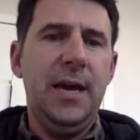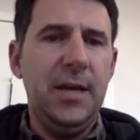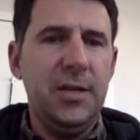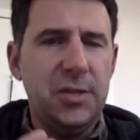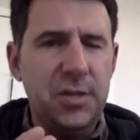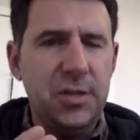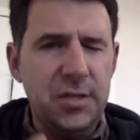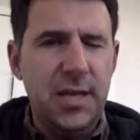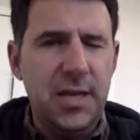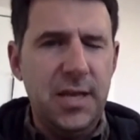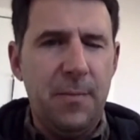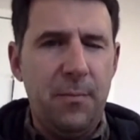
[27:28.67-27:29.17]

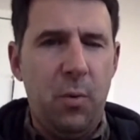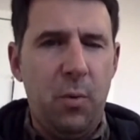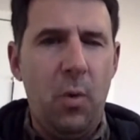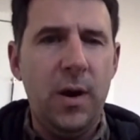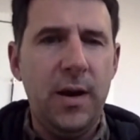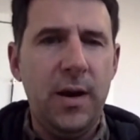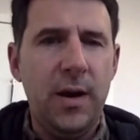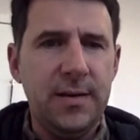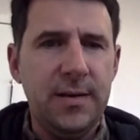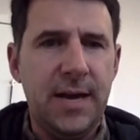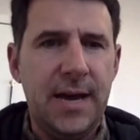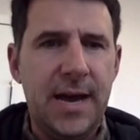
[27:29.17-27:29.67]
it's just that
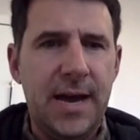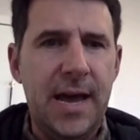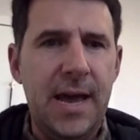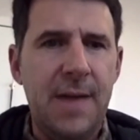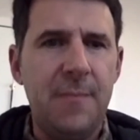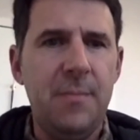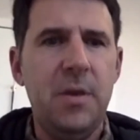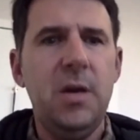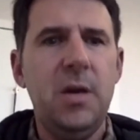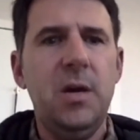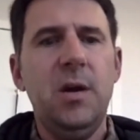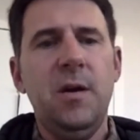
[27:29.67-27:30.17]
point in
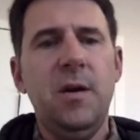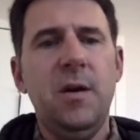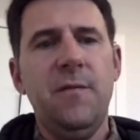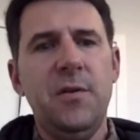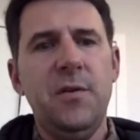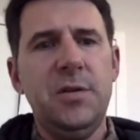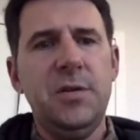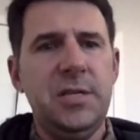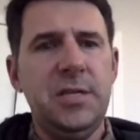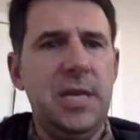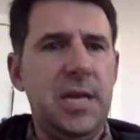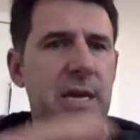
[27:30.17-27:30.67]
time
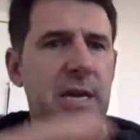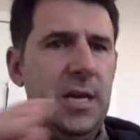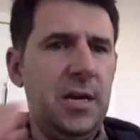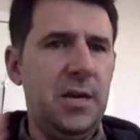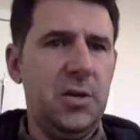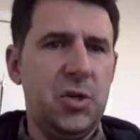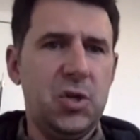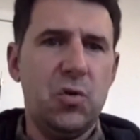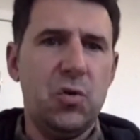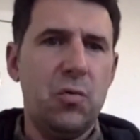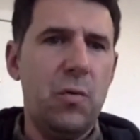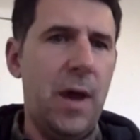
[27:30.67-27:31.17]
for seeing
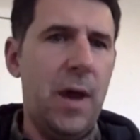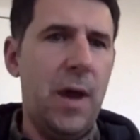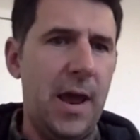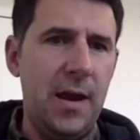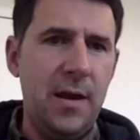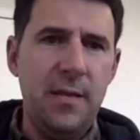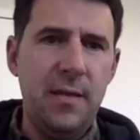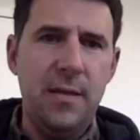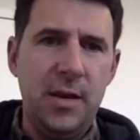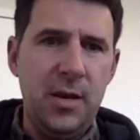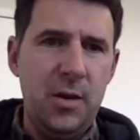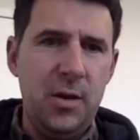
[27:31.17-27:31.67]
a
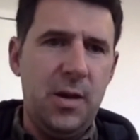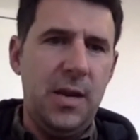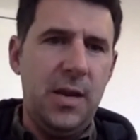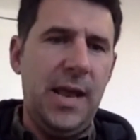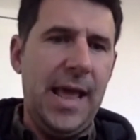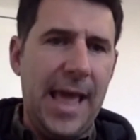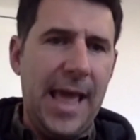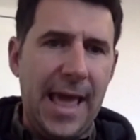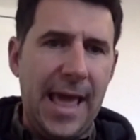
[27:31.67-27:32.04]
trend that you could